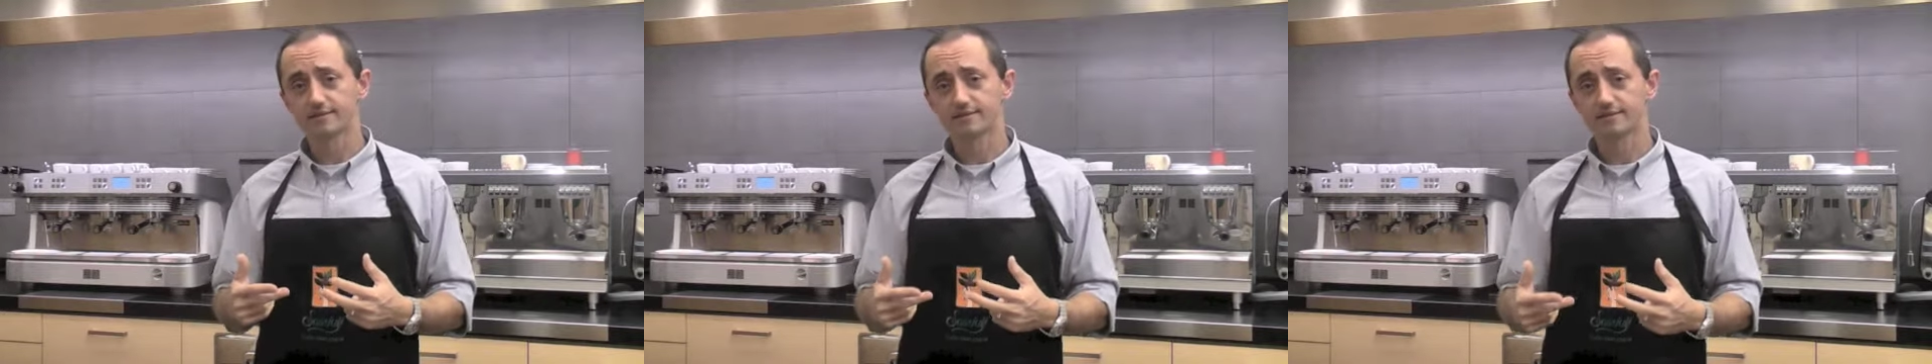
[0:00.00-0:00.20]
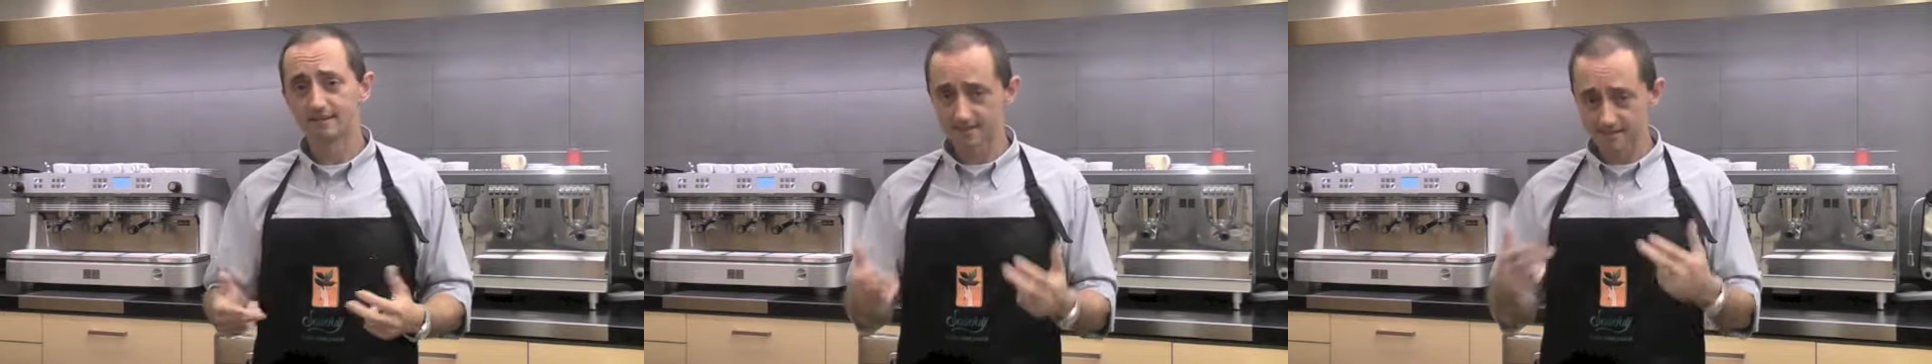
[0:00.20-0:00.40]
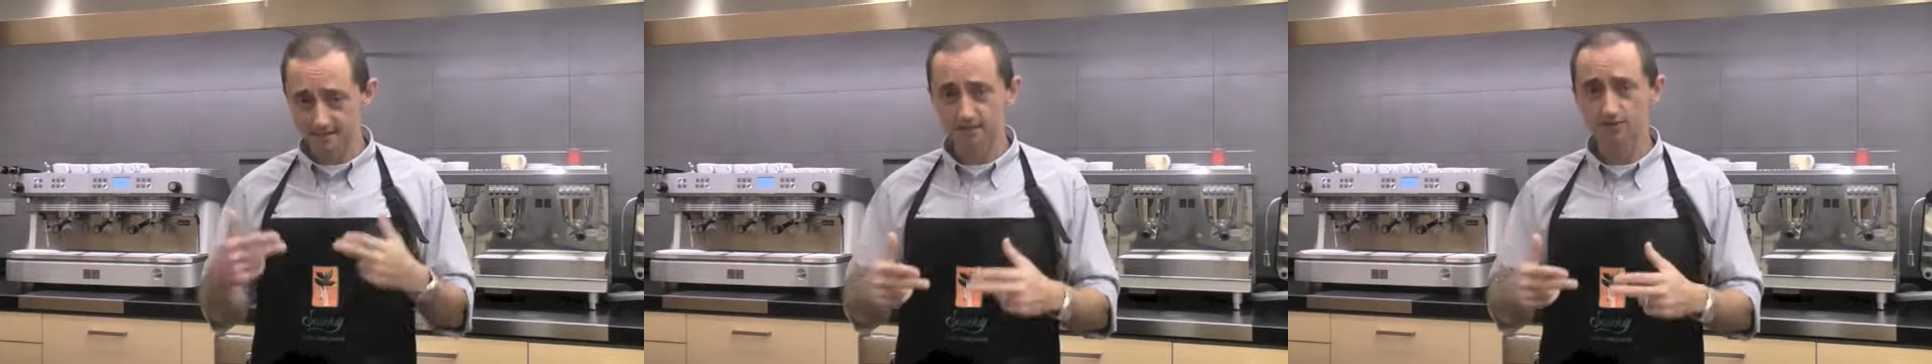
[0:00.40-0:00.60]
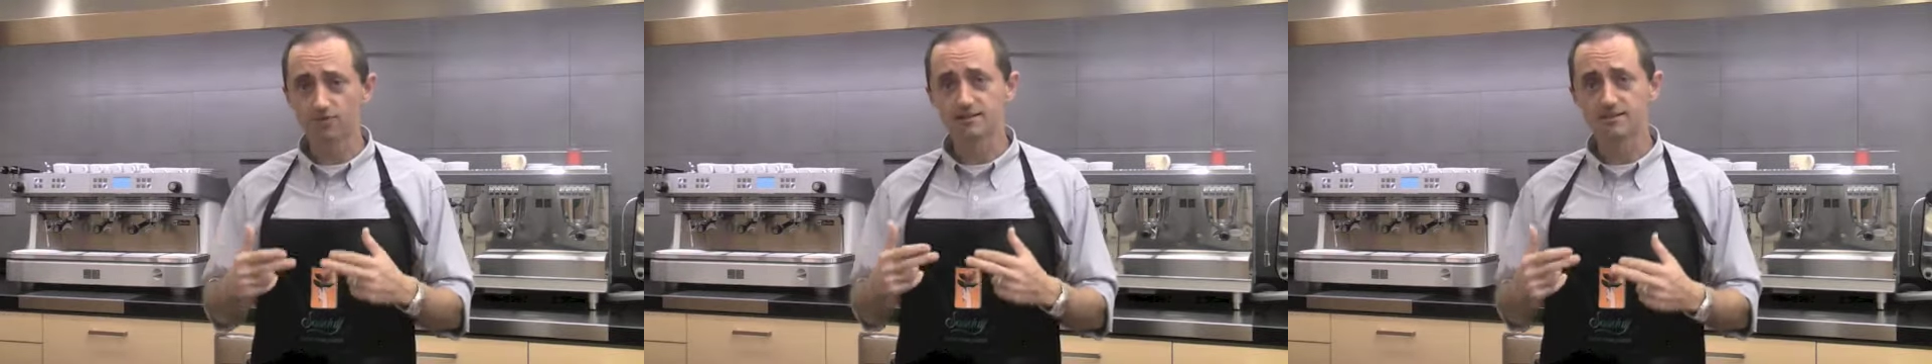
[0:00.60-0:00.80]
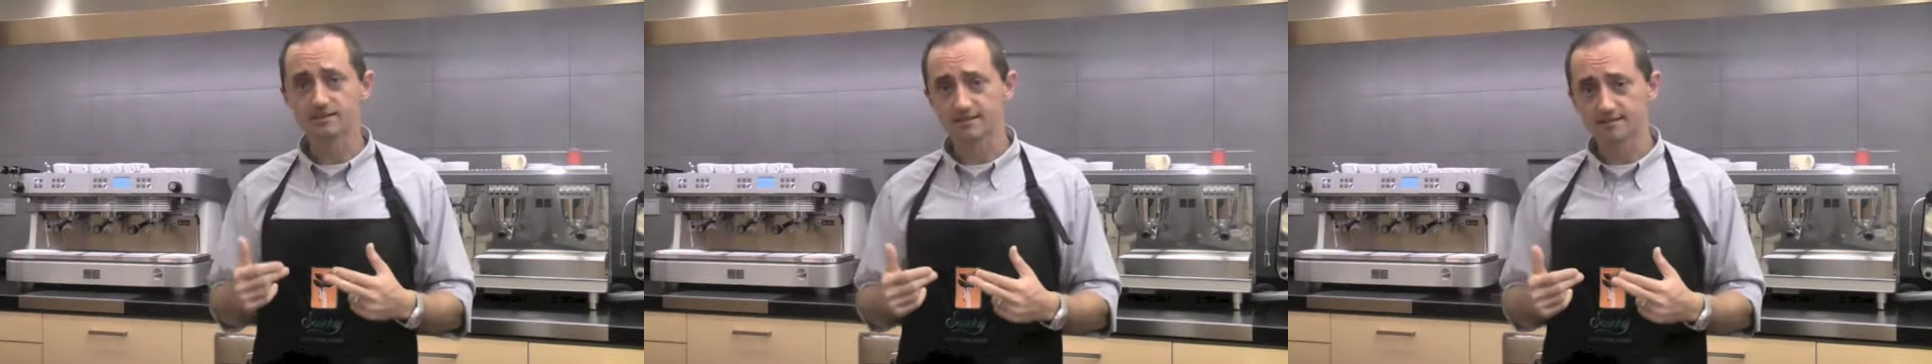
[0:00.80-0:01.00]
this
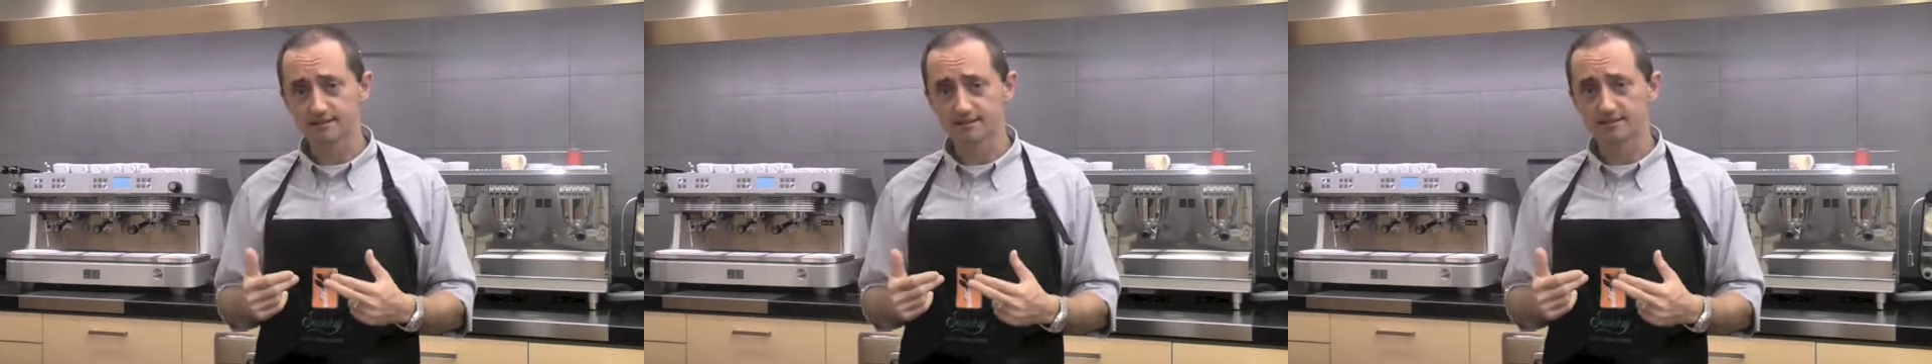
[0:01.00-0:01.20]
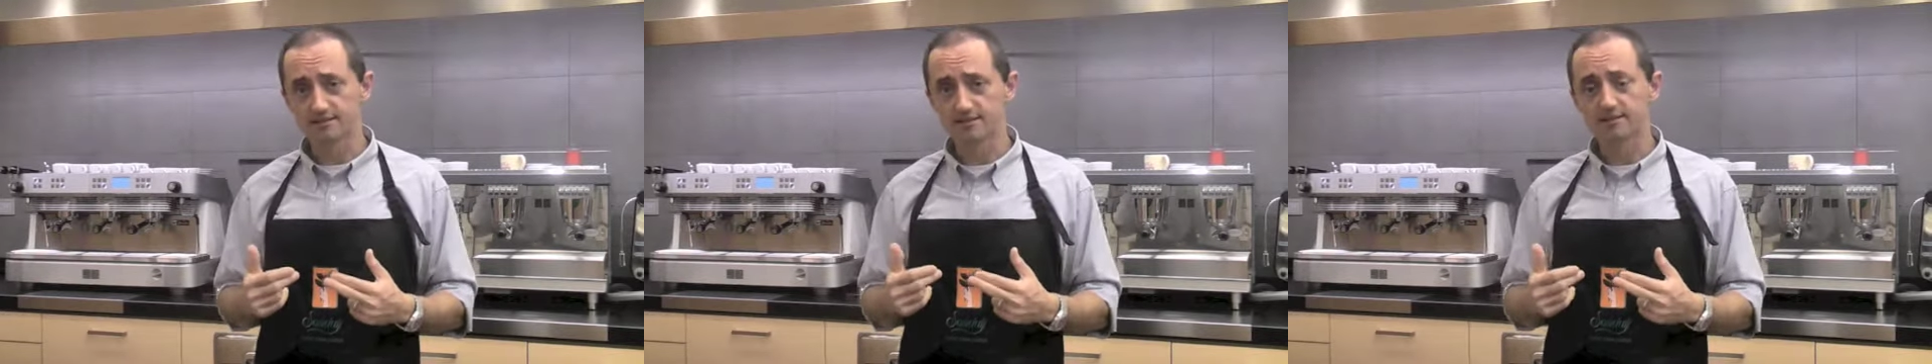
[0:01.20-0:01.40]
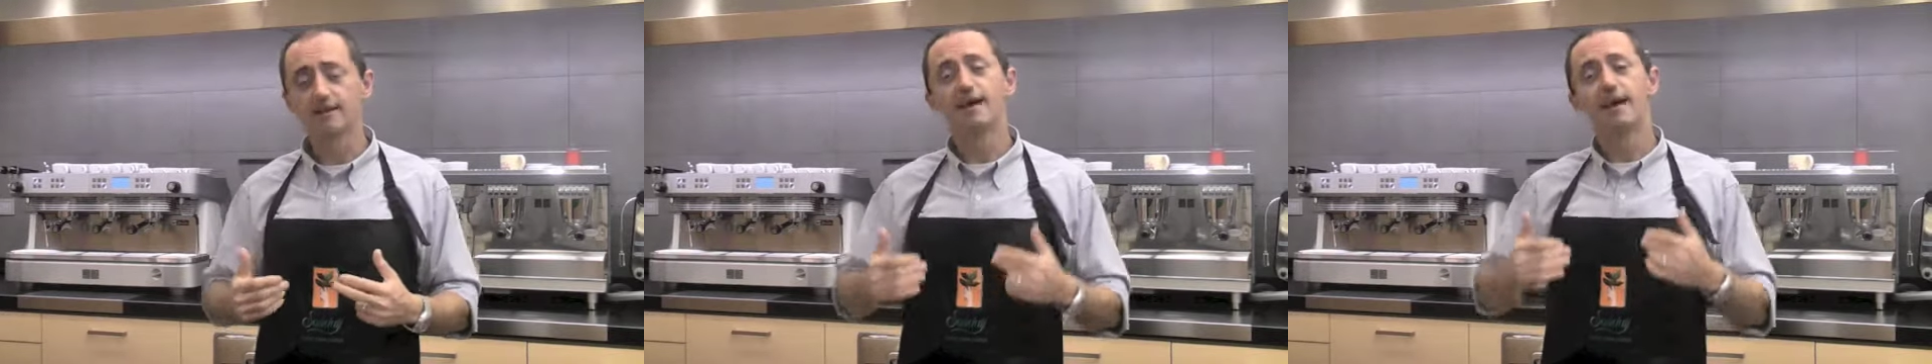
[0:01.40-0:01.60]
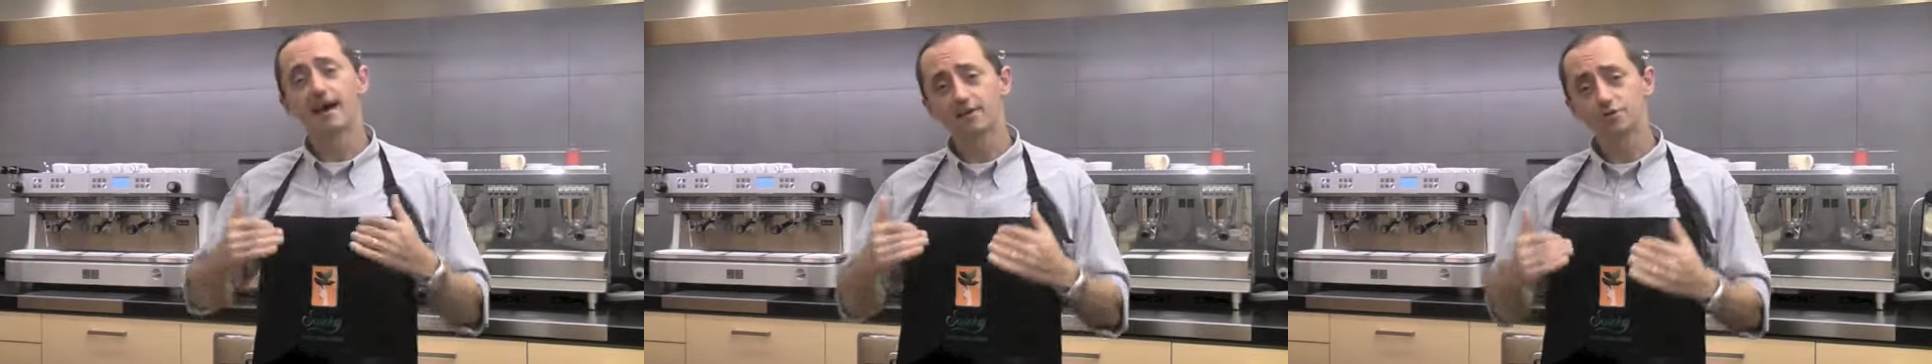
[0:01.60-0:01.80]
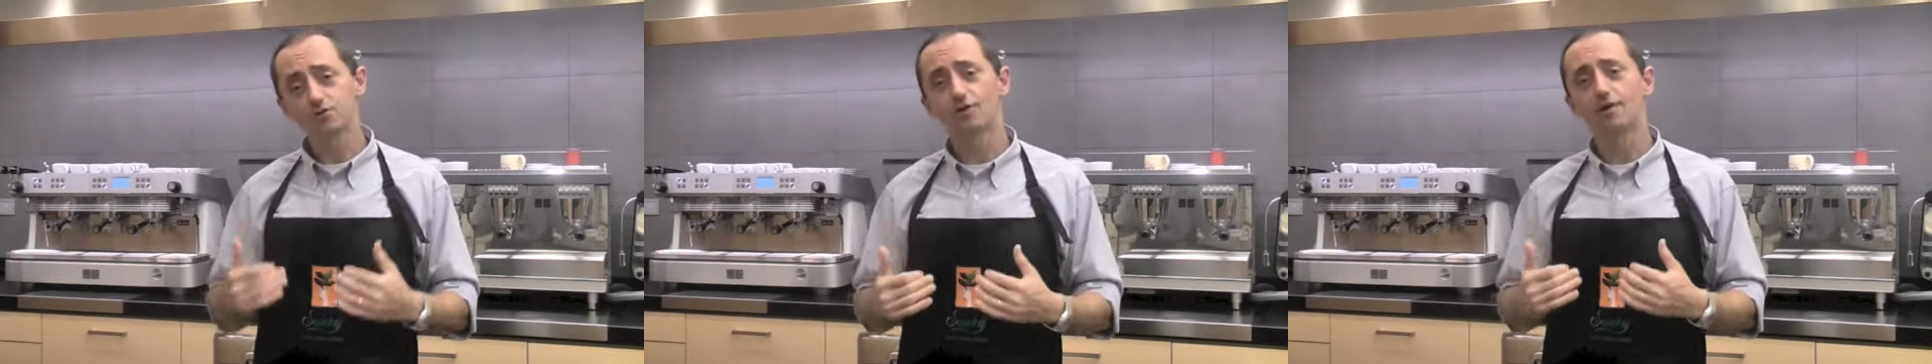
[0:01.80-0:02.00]
increase in acidity
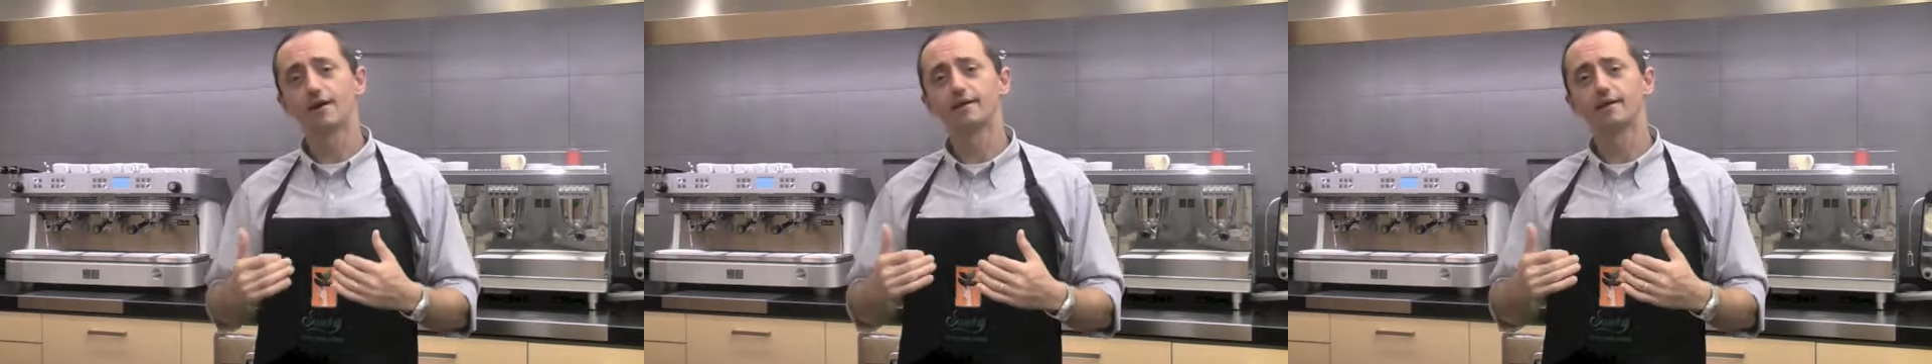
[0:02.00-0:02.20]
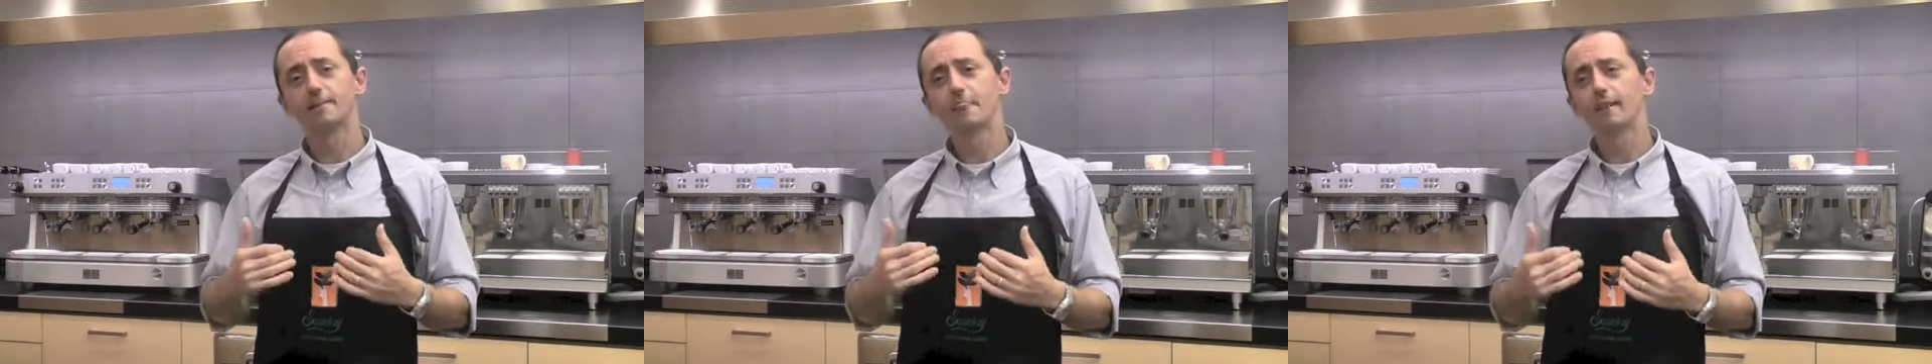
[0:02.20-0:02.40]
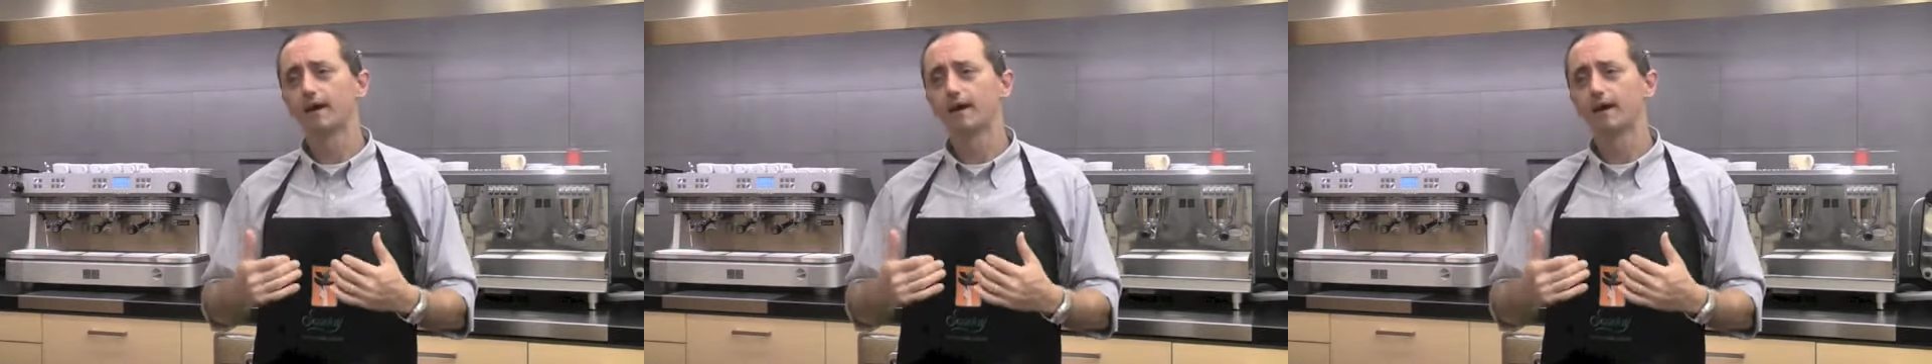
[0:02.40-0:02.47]
and try